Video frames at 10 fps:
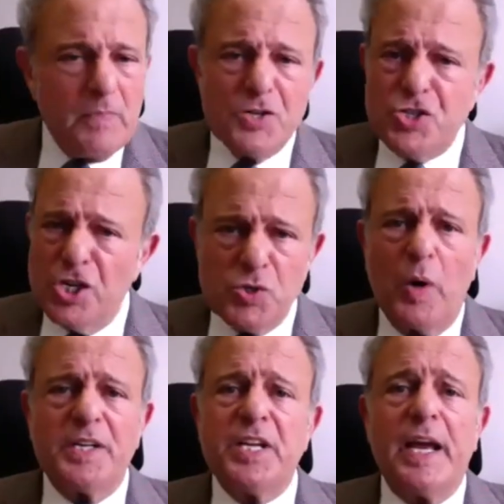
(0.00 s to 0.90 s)
Just want to
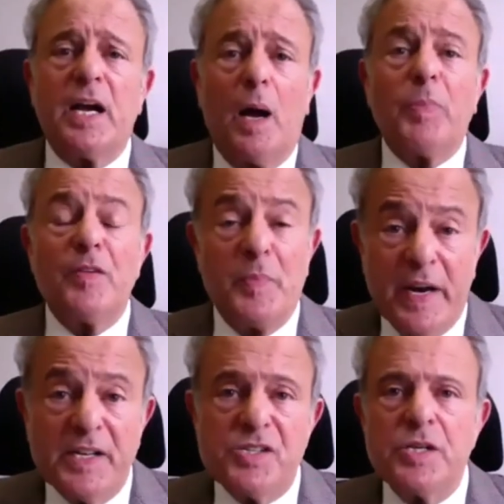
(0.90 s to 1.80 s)
take a couple of
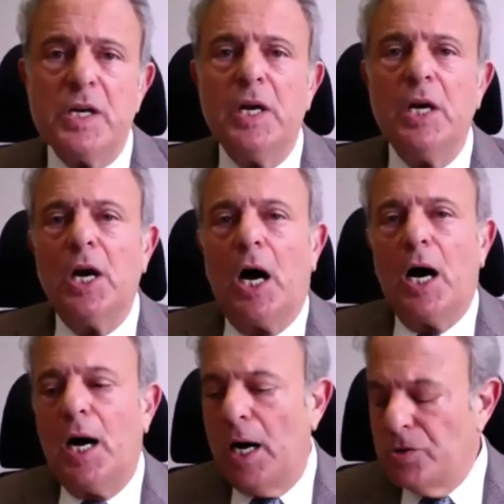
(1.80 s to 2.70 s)
minutes
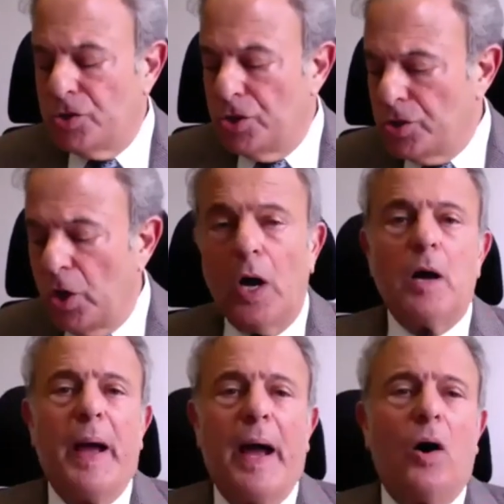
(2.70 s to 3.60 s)
to talk
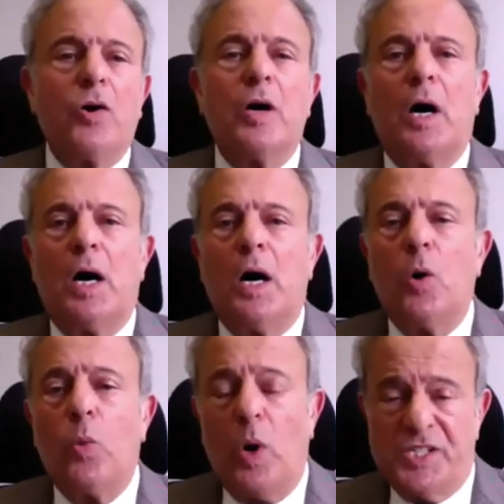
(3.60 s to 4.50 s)
about
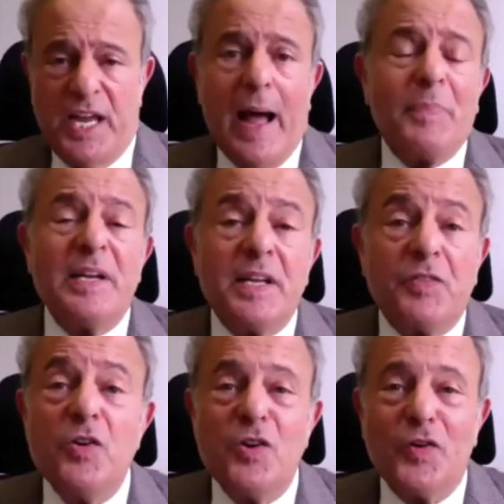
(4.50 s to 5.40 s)
what's happened at the
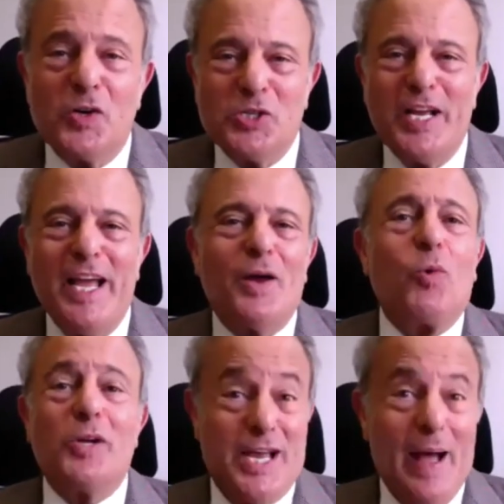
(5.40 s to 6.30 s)
university and what's
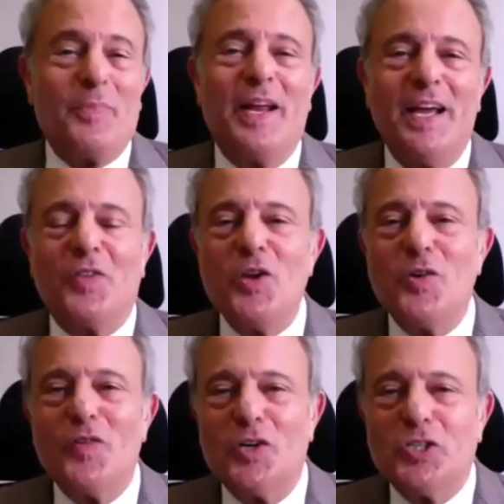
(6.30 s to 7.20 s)
happening at the
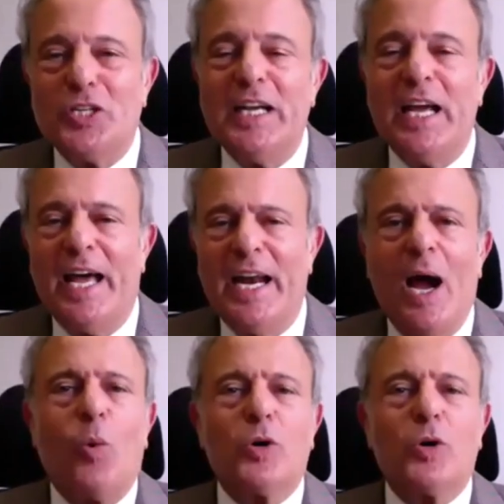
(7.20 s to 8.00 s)
university and how we're